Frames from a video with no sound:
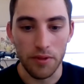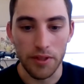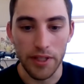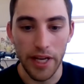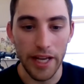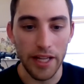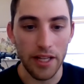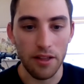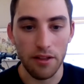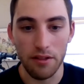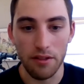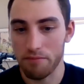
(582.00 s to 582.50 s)

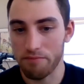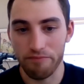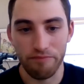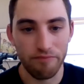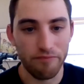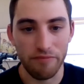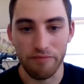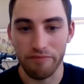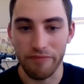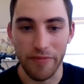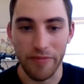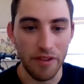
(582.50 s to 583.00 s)
get
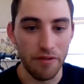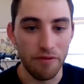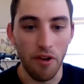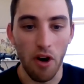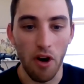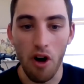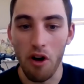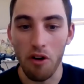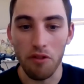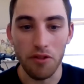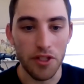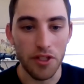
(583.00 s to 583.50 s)

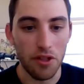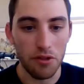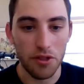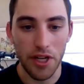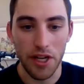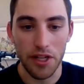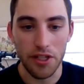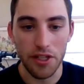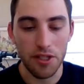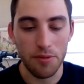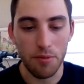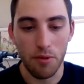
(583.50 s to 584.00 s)
involved in those
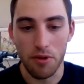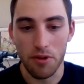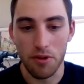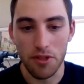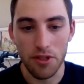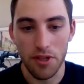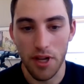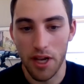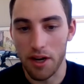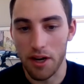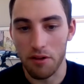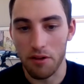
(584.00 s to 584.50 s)
kinds of
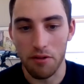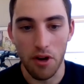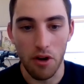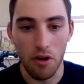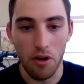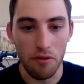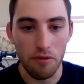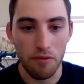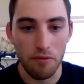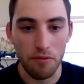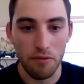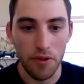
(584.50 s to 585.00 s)
sports, I don't know
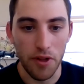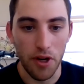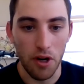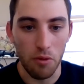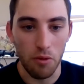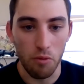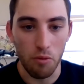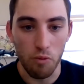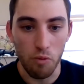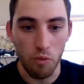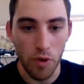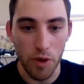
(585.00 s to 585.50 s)
if,
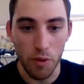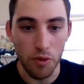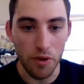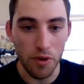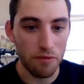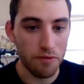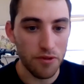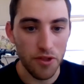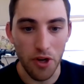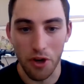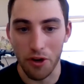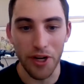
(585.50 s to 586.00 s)
we would
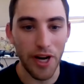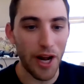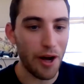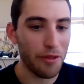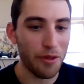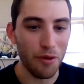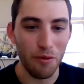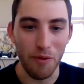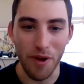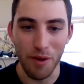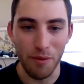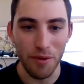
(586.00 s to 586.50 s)
have turned out
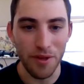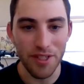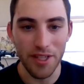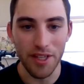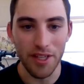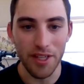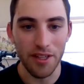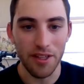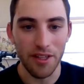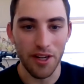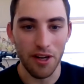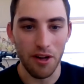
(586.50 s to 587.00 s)
the way we
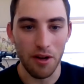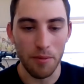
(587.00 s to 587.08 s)
did.